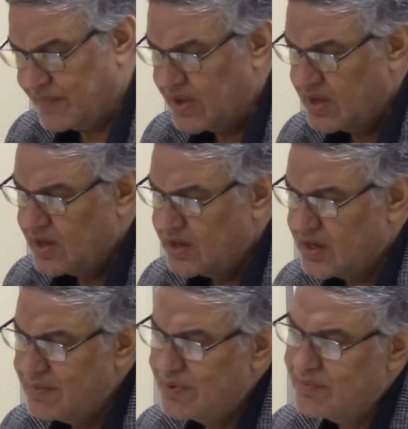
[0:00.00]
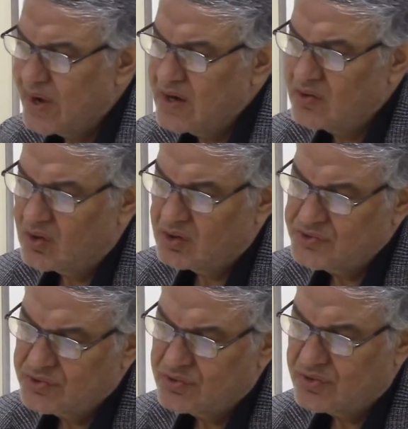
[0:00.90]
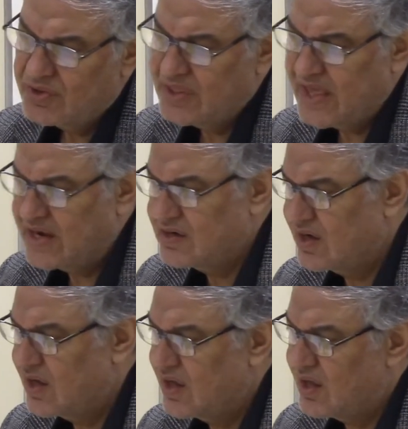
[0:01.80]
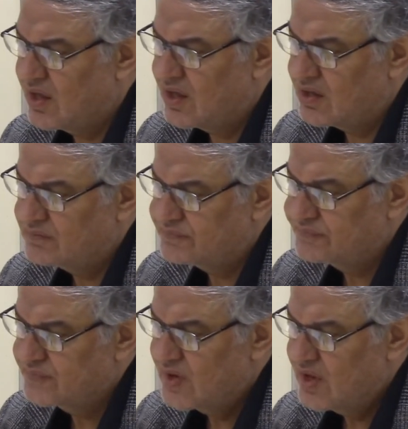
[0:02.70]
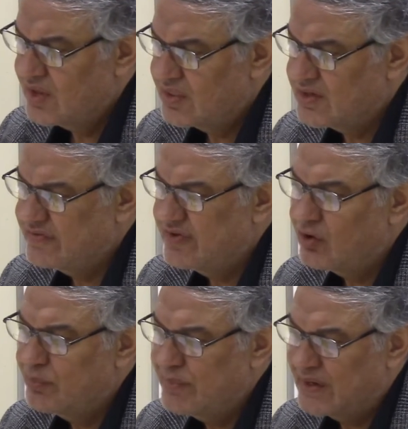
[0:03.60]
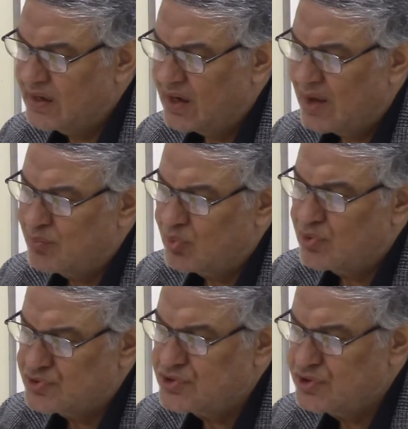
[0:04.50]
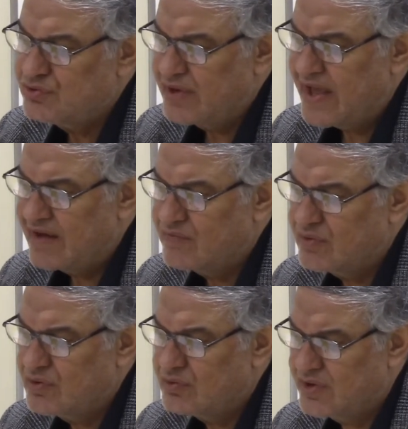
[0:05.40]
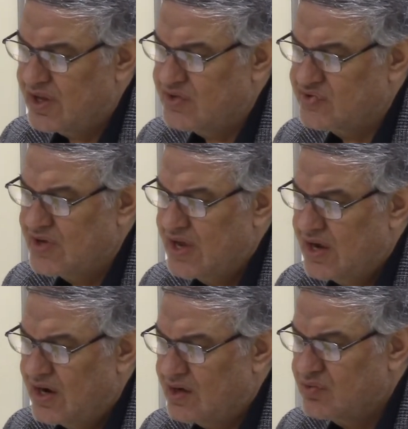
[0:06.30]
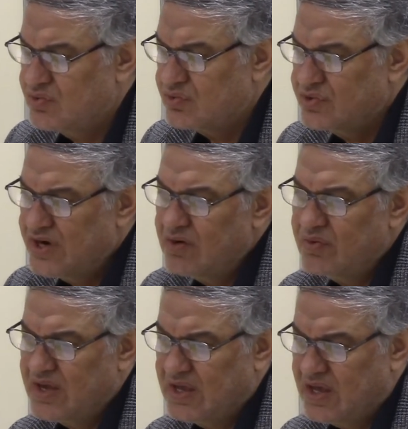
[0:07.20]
Keep in mind also that the developmental approach you do have with your kids, like when you're dealing with a kid